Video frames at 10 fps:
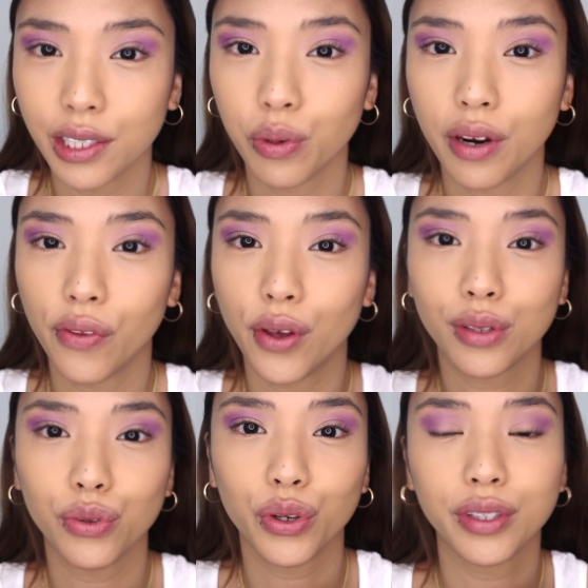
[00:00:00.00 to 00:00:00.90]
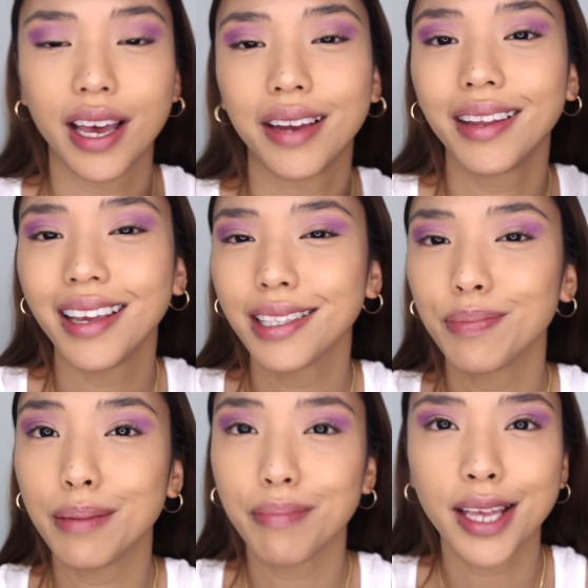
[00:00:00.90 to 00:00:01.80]
is one of those looks that is a
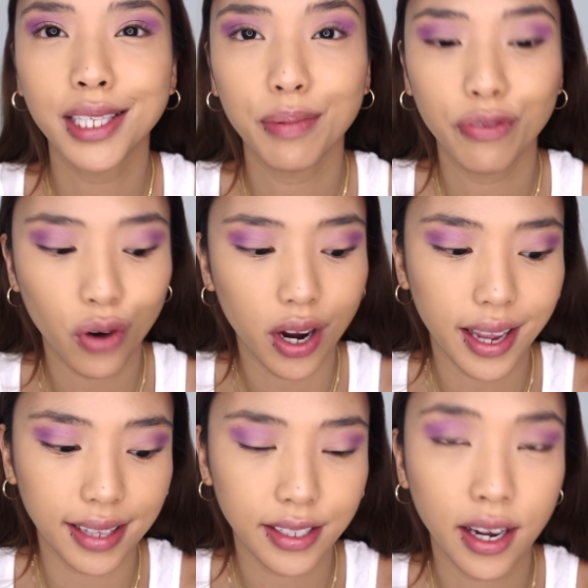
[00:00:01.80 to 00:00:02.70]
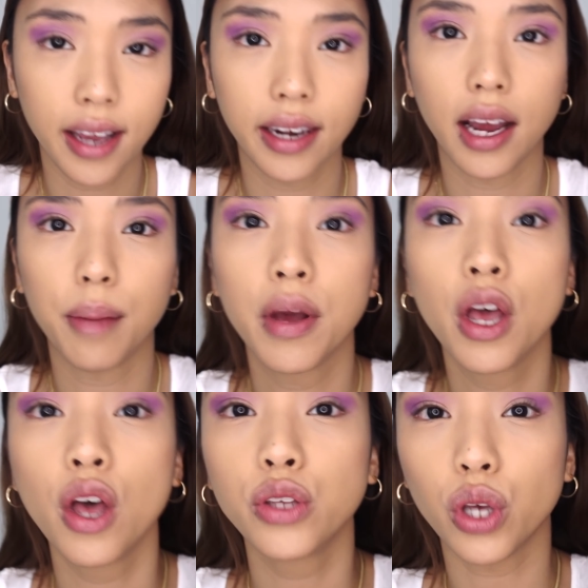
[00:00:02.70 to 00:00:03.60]
bit messy before it gets tidied up.
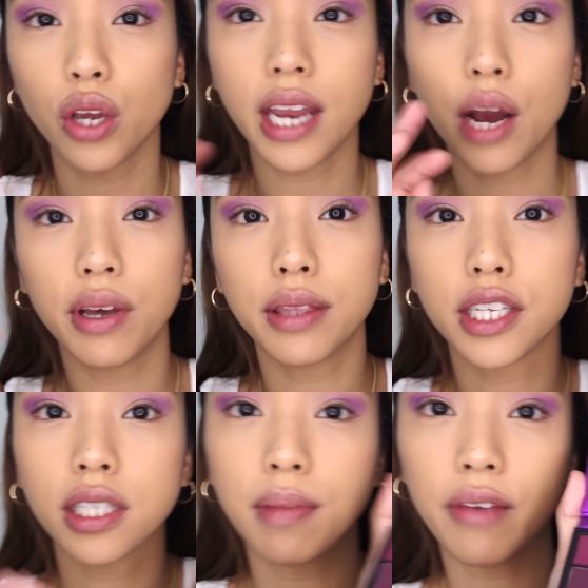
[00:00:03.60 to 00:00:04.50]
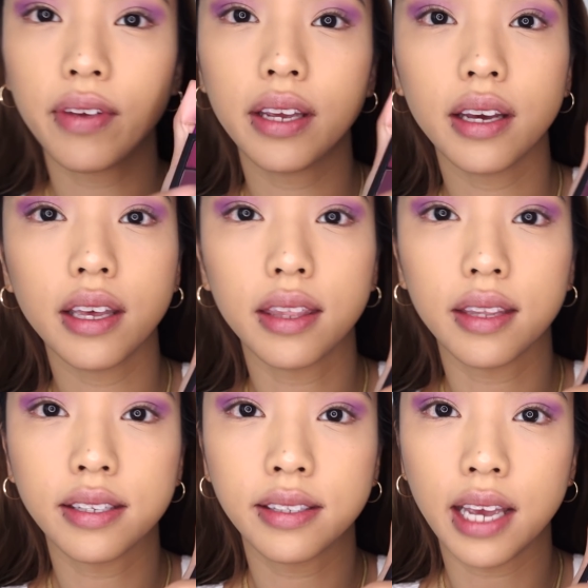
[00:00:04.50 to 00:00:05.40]
So now with just my finger in
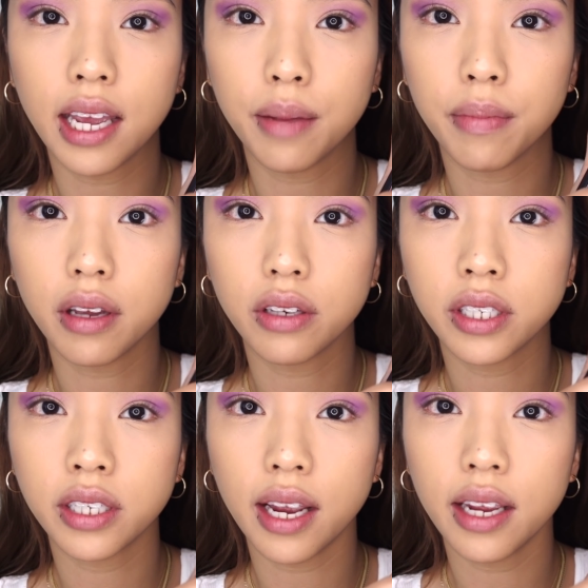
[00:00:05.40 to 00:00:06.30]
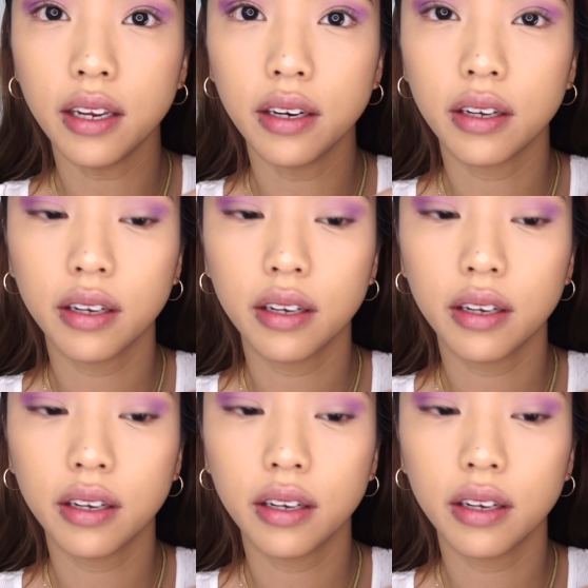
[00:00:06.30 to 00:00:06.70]
the same shade,